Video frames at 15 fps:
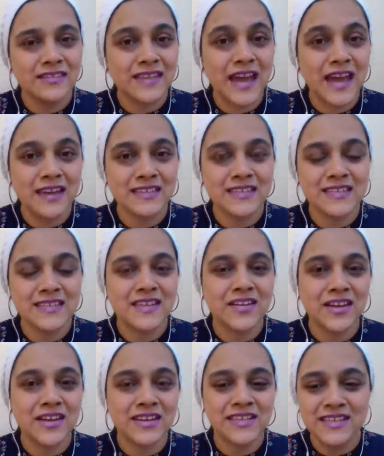that as
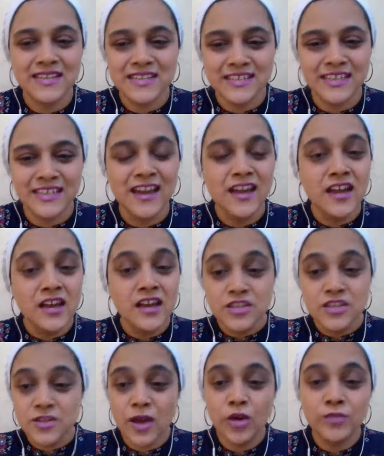their identity.
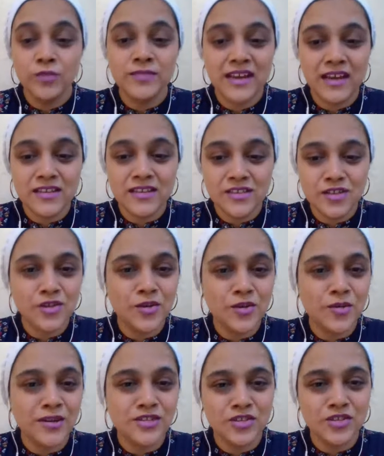So I hope that answers your
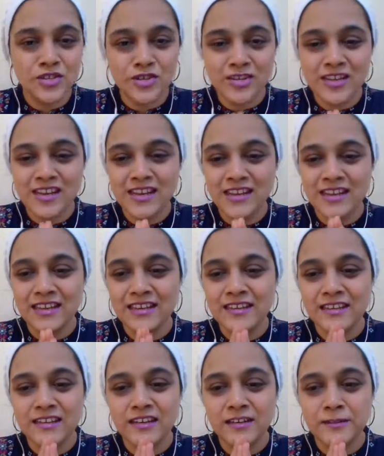question, Finan.
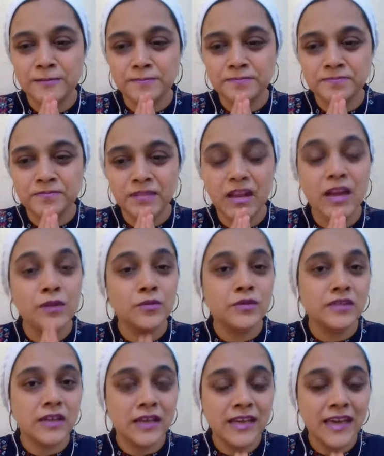And I
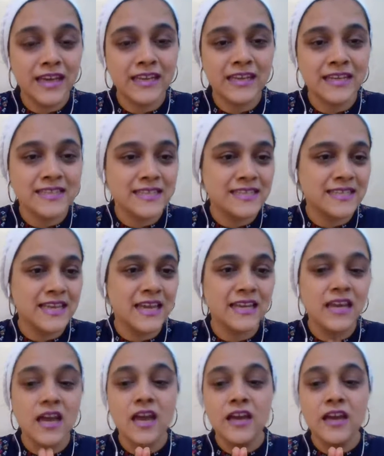would, again, as I said,